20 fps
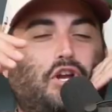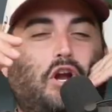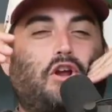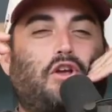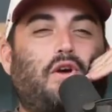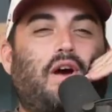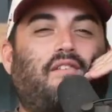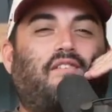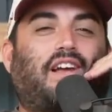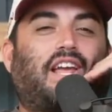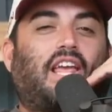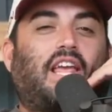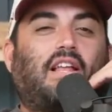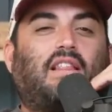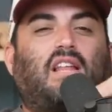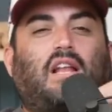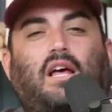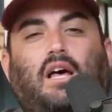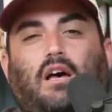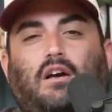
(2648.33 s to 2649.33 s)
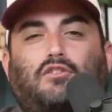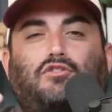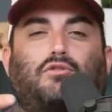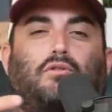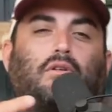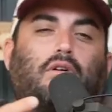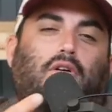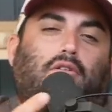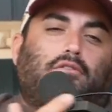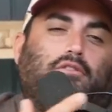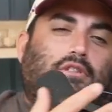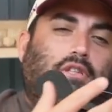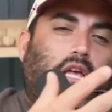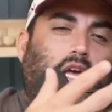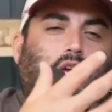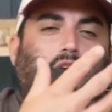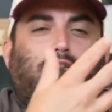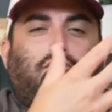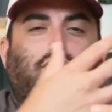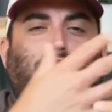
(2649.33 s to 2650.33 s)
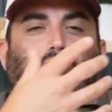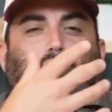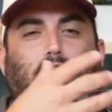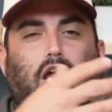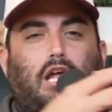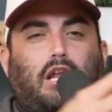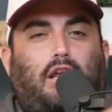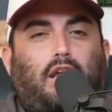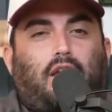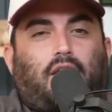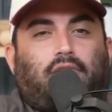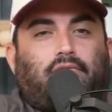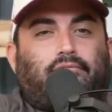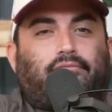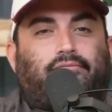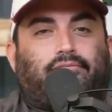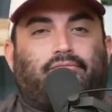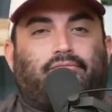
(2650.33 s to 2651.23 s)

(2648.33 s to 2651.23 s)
Sure, you have a kid that hugs you and goes, "Thanks, Daddy."